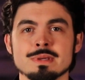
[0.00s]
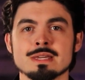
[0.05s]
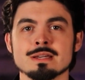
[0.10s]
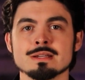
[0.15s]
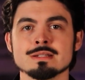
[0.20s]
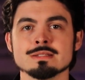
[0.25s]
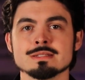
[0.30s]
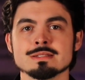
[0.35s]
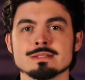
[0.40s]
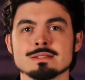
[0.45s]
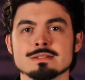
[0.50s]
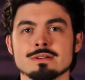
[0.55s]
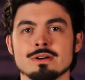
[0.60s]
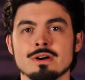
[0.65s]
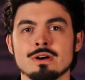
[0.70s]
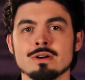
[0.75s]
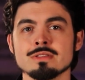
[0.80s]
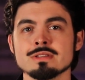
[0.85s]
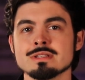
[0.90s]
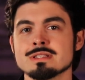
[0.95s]
because
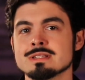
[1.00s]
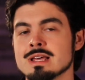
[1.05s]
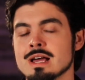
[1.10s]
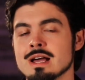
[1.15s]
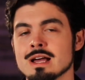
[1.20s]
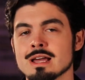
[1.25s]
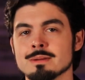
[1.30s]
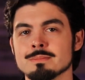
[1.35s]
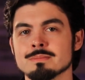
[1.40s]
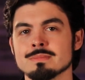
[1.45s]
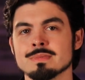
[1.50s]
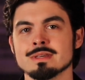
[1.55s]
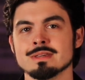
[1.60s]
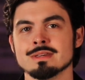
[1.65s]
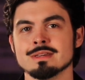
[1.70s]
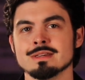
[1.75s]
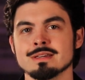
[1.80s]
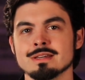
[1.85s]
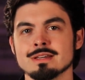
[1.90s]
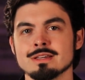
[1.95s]
all this time
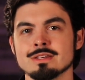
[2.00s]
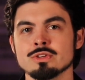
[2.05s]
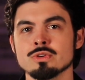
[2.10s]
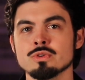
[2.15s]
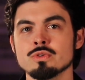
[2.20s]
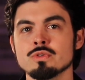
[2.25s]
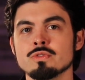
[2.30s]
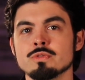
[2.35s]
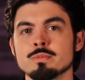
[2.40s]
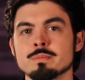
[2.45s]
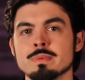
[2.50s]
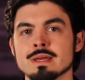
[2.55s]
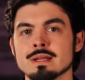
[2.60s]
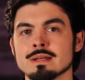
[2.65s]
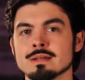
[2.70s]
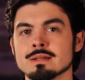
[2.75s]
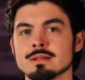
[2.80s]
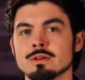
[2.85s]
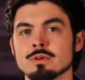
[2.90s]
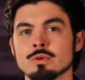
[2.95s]
you've
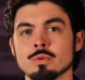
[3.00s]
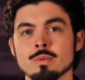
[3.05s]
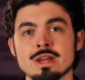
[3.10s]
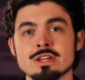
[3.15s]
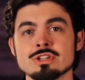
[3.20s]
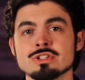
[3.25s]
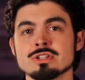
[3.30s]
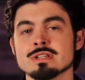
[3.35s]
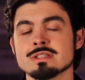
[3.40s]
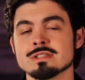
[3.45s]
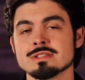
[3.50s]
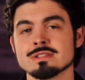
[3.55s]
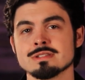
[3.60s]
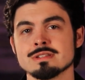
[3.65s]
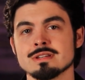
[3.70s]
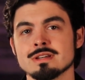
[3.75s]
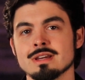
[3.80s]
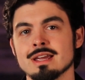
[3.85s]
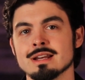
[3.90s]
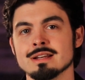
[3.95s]
been
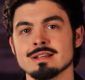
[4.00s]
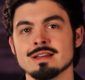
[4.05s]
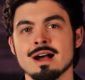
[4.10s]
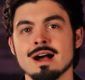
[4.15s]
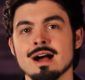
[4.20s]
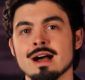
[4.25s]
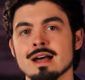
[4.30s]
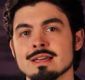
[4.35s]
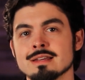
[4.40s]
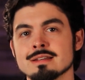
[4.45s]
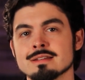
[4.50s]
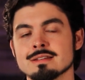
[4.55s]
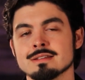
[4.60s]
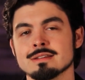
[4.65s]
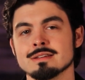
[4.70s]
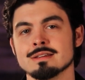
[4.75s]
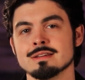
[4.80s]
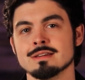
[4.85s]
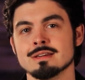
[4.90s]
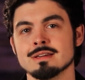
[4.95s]
gracious and kind.
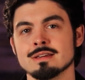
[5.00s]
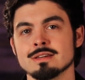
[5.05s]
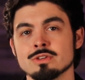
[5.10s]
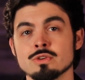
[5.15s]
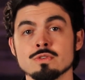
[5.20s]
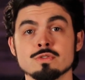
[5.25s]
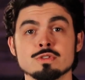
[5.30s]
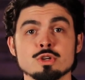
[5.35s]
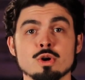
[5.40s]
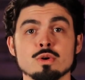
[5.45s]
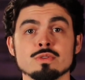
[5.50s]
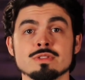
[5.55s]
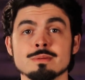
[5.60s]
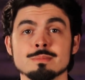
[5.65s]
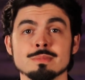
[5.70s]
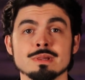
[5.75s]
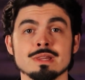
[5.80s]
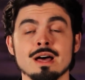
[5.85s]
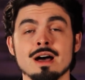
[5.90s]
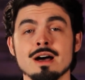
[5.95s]
You've showed
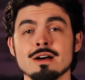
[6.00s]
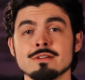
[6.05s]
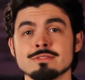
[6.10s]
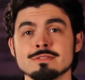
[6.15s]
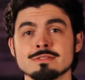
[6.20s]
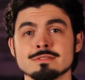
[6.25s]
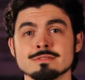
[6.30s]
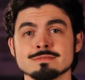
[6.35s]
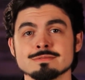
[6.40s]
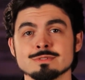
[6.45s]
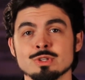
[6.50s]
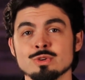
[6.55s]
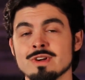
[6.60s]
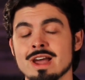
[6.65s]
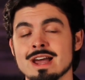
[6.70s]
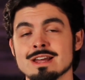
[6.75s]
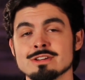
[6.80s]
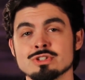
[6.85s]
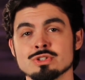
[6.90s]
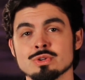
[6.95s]
them love. You've
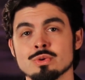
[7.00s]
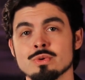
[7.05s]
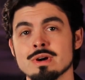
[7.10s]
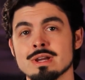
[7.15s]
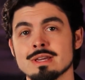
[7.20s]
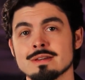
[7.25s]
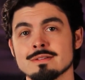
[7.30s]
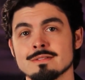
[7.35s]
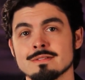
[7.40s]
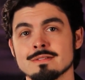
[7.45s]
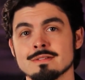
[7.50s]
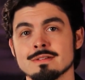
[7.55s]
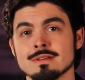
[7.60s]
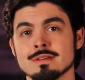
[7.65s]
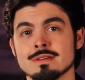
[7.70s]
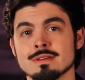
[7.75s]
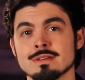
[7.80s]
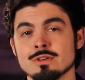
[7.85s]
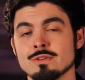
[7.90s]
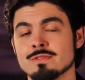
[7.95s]
had joy.
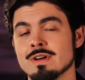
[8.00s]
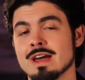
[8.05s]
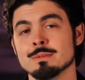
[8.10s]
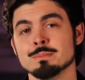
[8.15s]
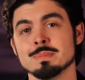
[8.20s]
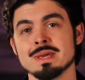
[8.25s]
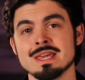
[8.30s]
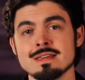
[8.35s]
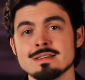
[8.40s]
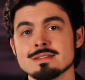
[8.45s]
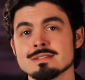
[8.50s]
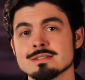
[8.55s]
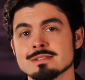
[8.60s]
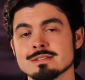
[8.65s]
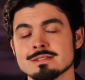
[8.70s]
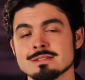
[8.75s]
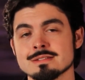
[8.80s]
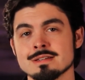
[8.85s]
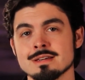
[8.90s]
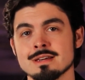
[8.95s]
You've had
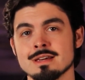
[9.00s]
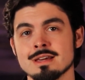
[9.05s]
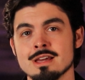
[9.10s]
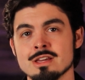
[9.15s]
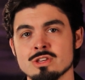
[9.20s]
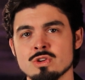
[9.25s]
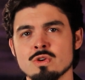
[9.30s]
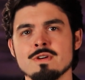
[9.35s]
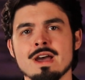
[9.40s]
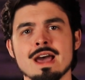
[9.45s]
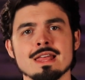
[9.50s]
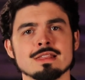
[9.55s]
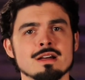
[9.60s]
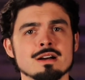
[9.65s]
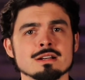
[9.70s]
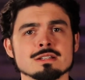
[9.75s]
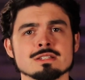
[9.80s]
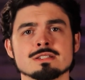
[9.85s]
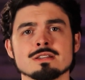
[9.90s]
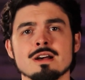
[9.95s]
peace. You've had
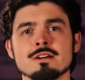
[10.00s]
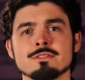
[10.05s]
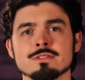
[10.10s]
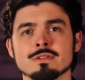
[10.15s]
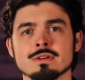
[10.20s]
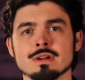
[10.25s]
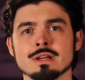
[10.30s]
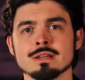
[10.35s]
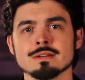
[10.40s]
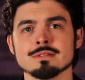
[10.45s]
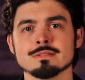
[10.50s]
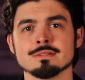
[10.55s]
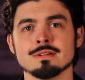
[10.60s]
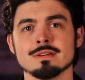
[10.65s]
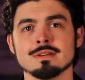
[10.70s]
long suffering,